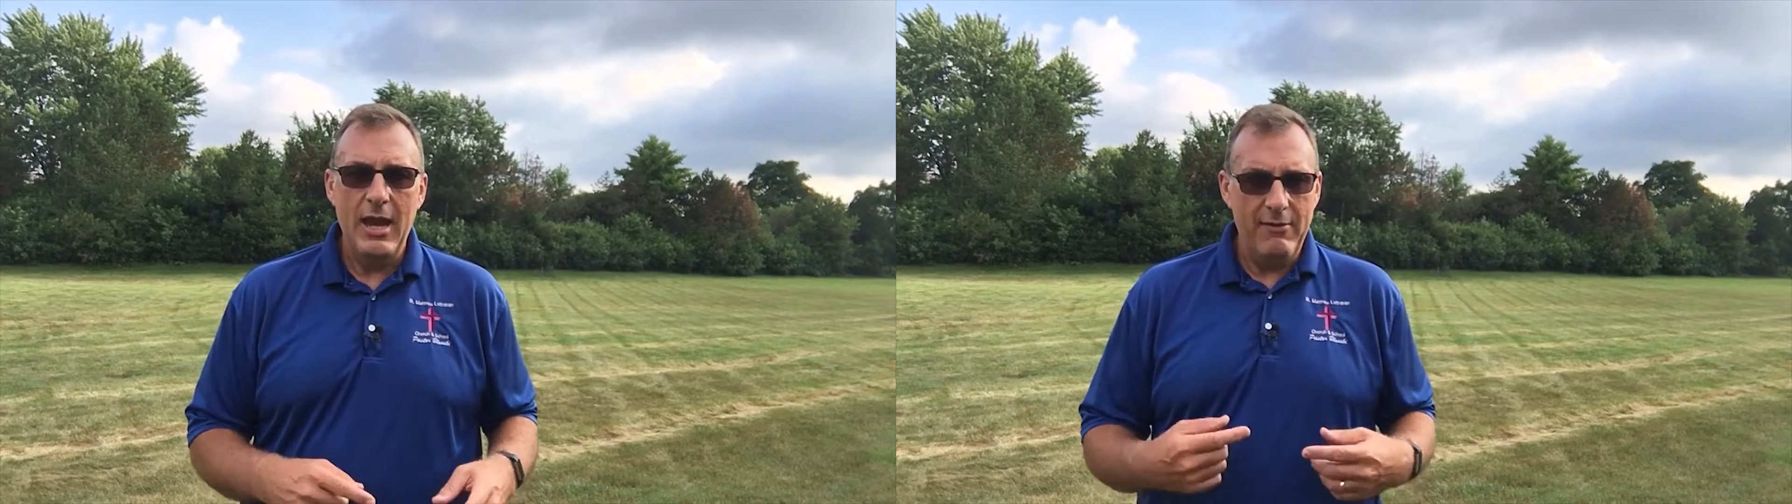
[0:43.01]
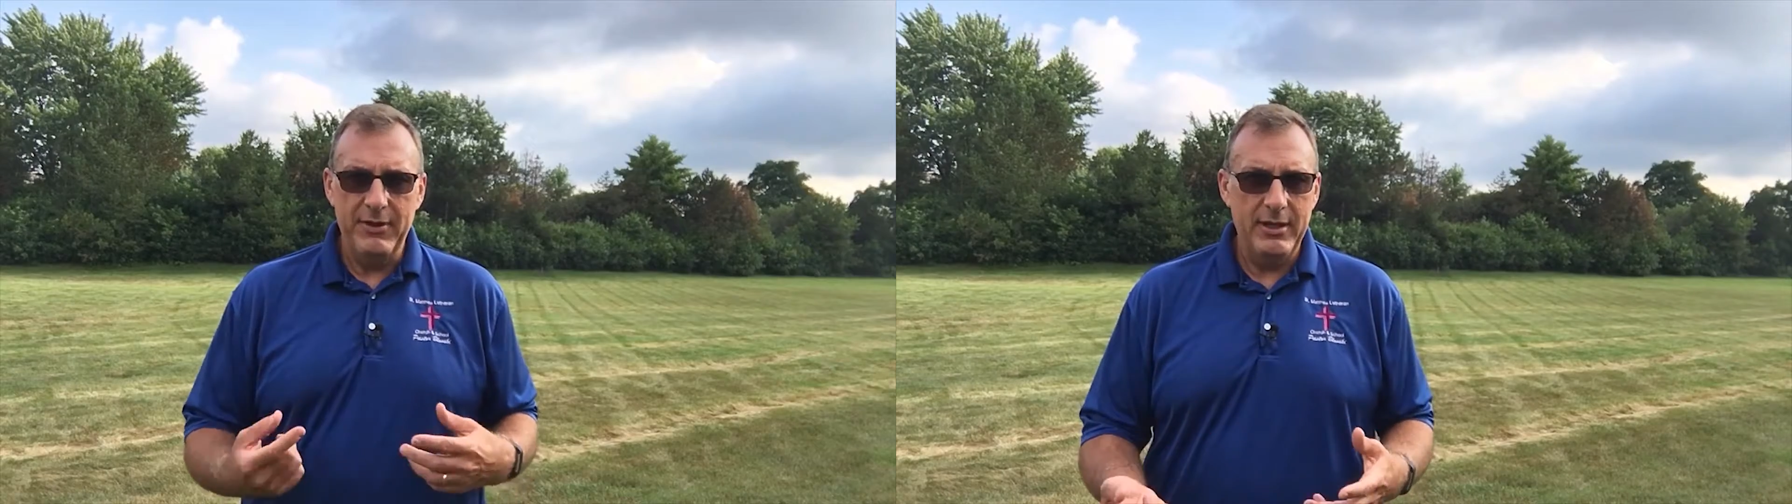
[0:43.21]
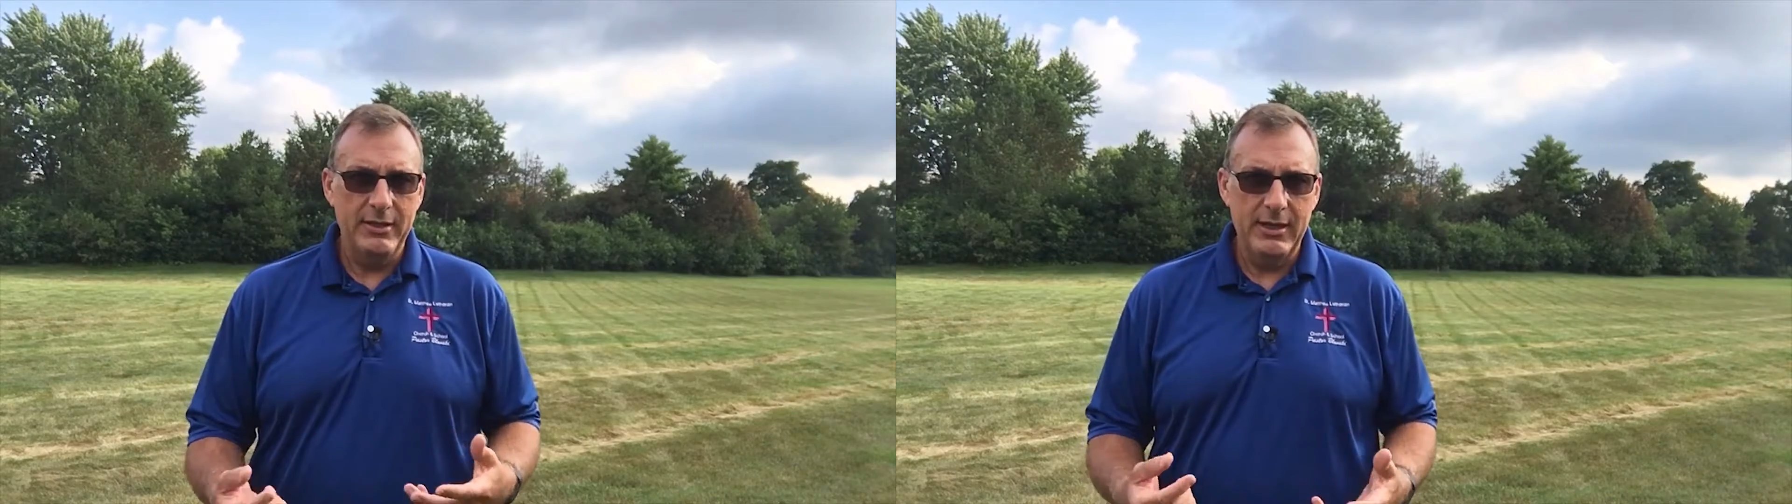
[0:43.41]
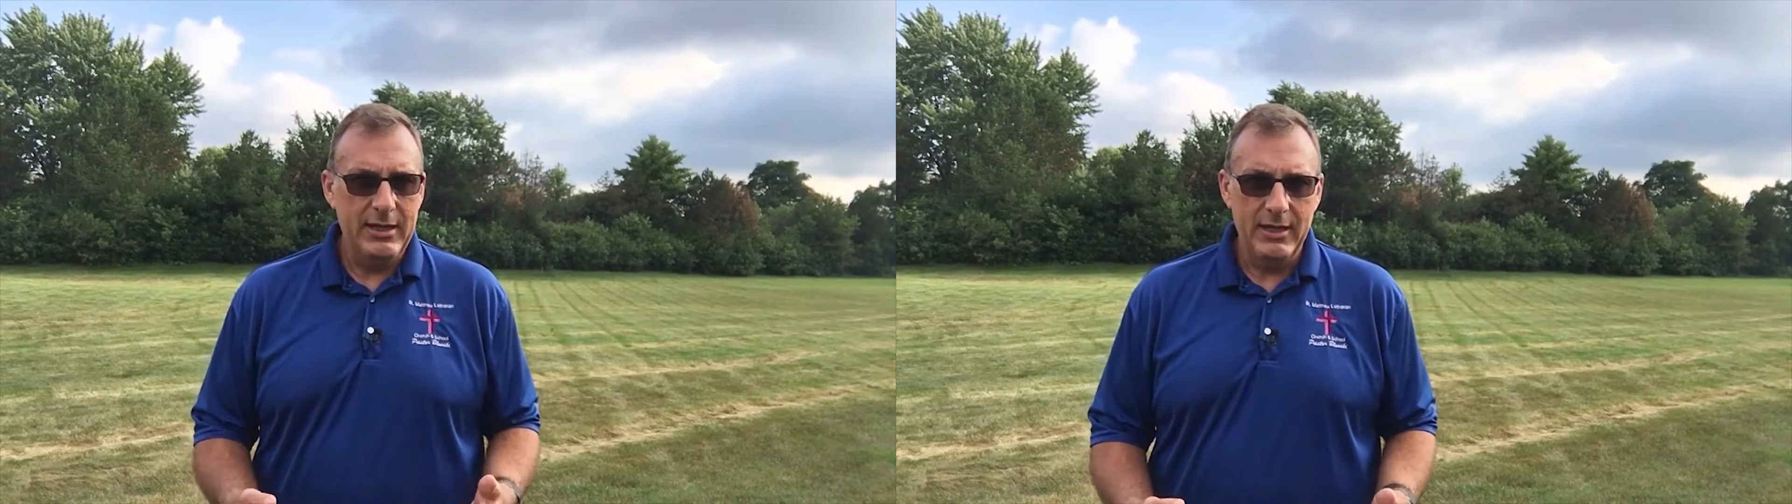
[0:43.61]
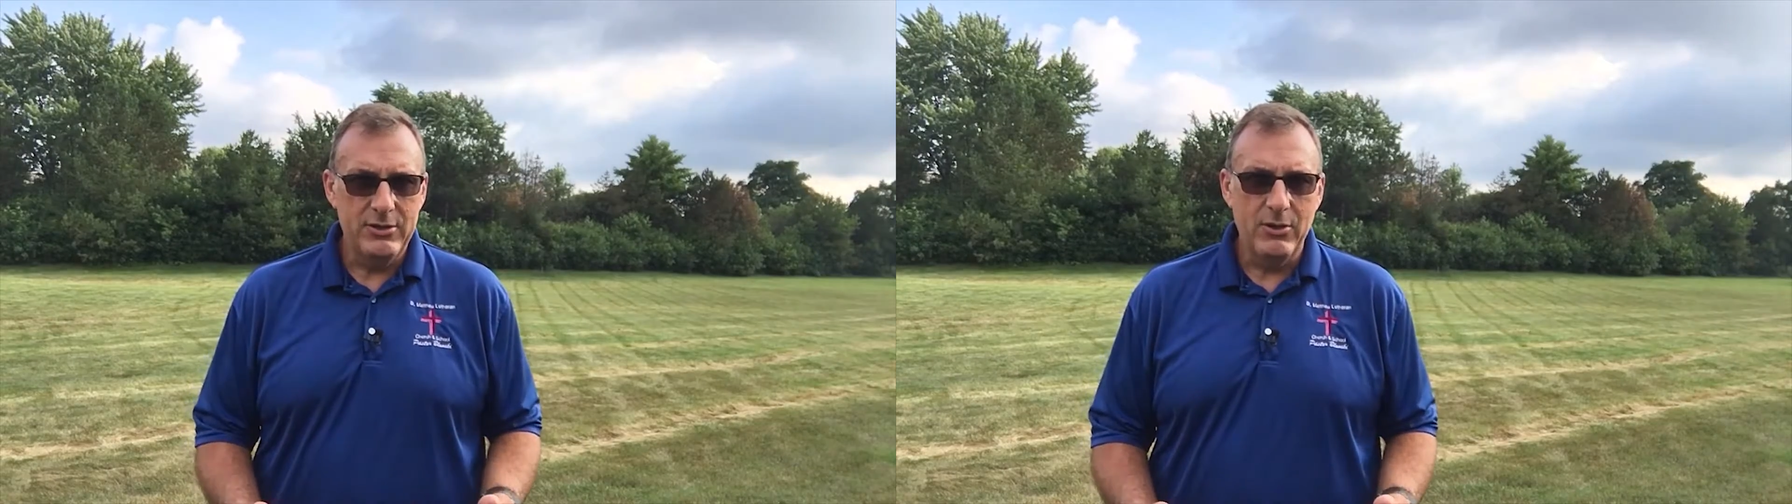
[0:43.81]
everything that
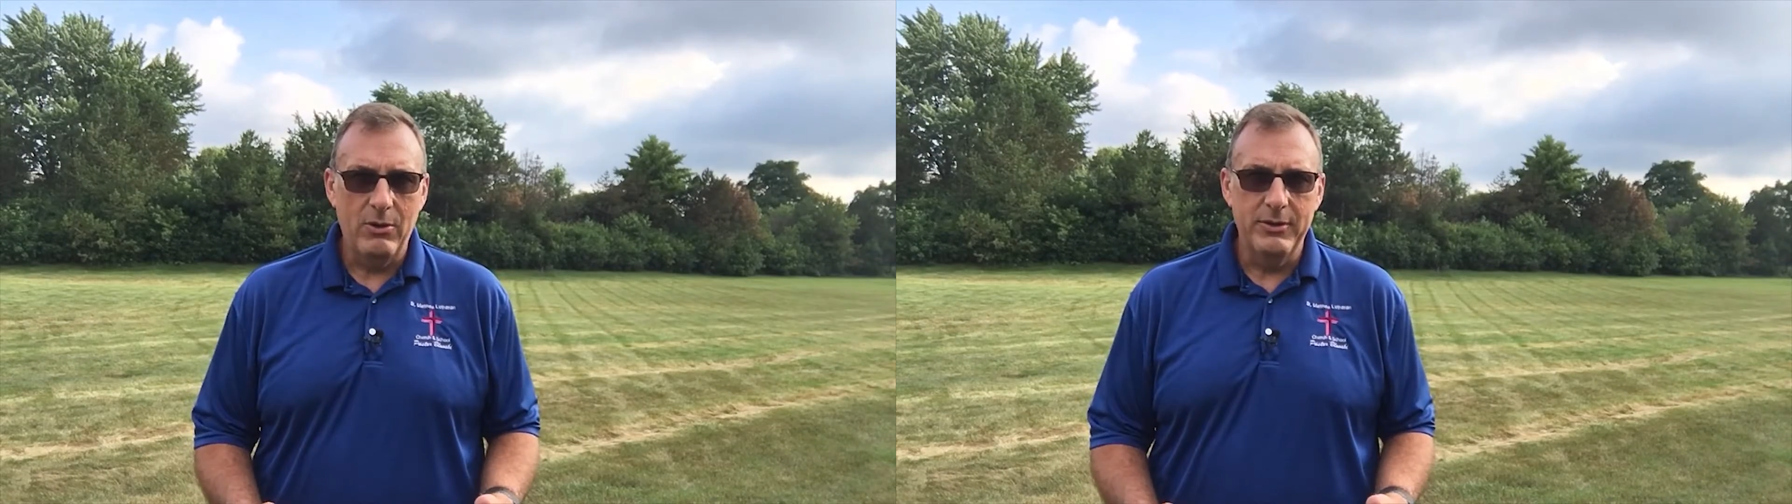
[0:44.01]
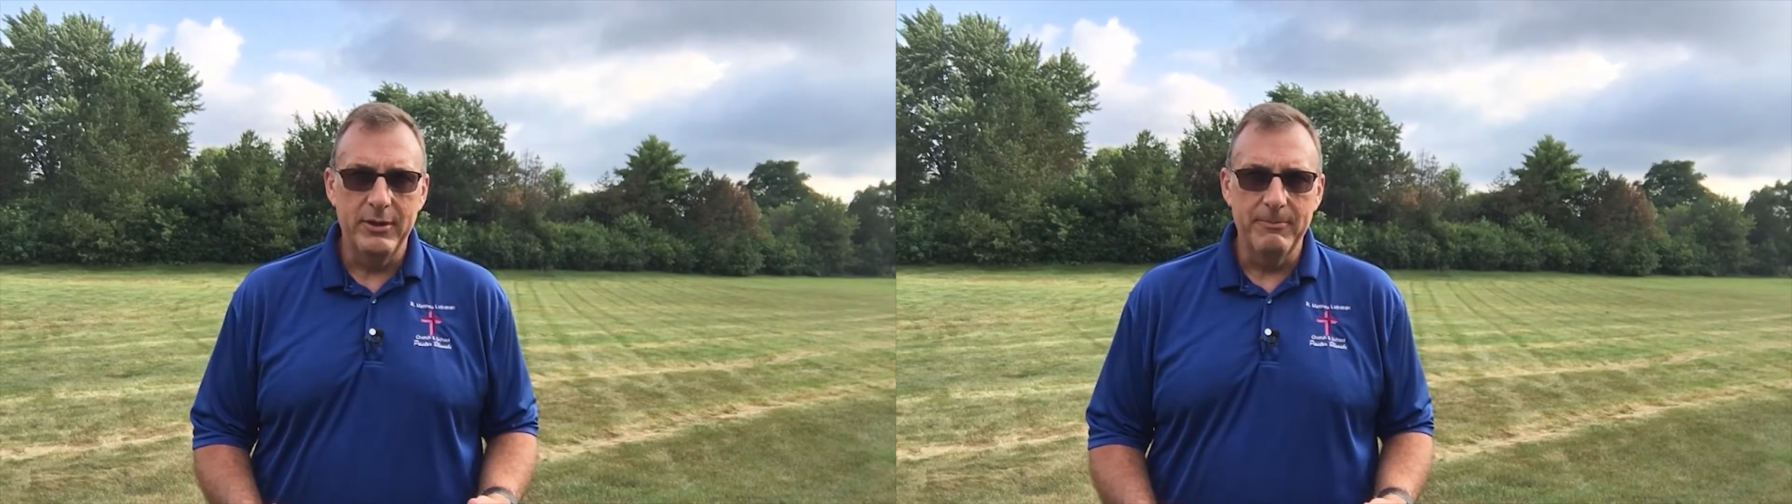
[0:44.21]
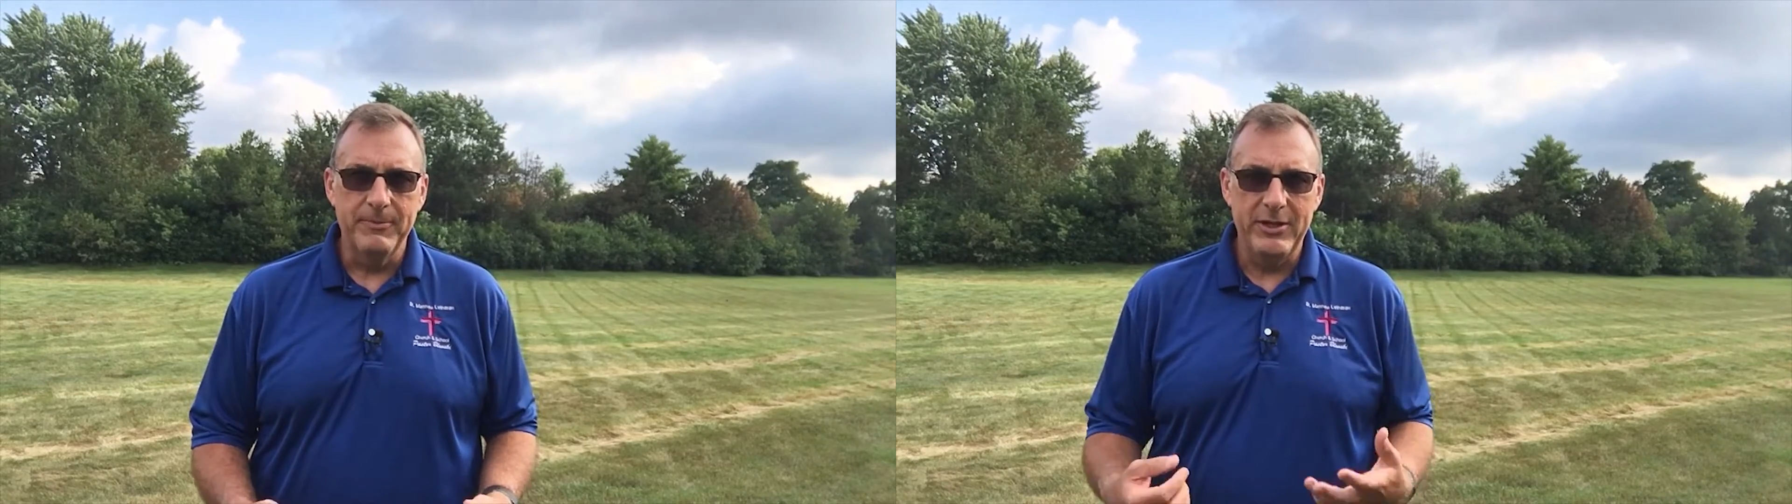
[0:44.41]
he had told her.